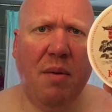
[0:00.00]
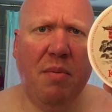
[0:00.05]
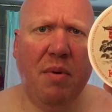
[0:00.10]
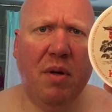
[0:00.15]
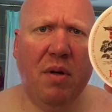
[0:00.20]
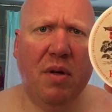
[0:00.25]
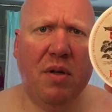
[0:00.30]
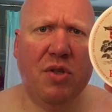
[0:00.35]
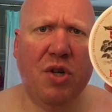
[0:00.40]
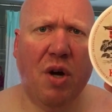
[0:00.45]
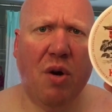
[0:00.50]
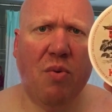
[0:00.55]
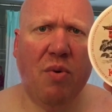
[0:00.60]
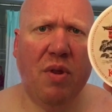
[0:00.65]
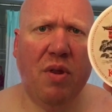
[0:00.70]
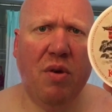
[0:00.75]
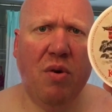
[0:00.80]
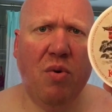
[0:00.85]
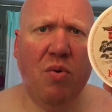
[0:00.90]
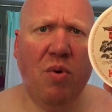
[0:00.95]
able to share
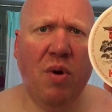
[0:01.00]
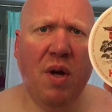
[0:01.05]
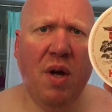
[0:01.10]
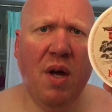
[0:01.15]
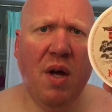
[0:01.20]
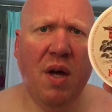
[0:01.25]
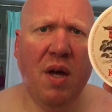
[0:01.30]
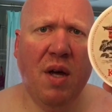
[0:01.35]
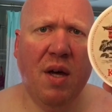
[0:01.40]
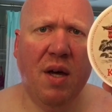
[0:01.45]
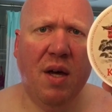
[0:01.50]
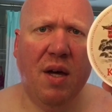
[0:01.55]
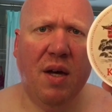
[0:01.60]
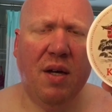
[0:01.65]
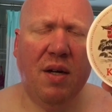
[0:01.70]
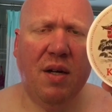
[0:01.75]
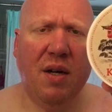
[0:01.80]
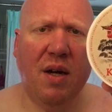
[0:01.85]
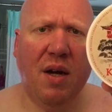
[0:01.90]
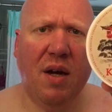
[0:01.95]
with you.
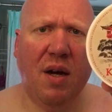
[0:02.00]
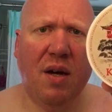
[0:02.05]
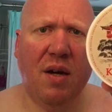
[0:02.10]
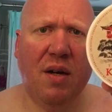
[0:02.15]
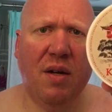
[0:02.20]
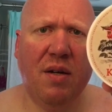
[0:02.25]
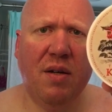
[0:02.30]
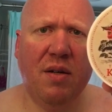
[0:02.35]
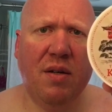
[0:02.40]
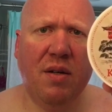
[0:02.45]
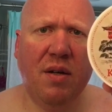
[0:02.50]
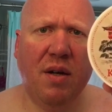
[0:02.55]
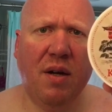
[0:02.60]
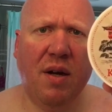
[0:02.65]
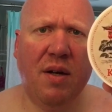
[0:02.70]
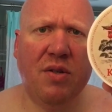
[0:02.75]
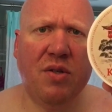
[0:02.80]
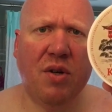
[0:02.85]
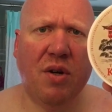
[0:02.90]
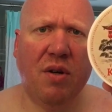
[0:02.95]
And uh,
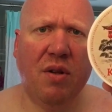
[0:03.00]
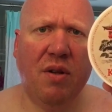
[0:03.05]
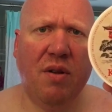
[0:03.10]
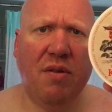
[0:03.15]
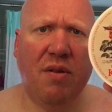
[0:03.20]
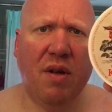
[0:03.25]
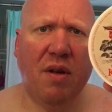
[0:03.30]
I certainly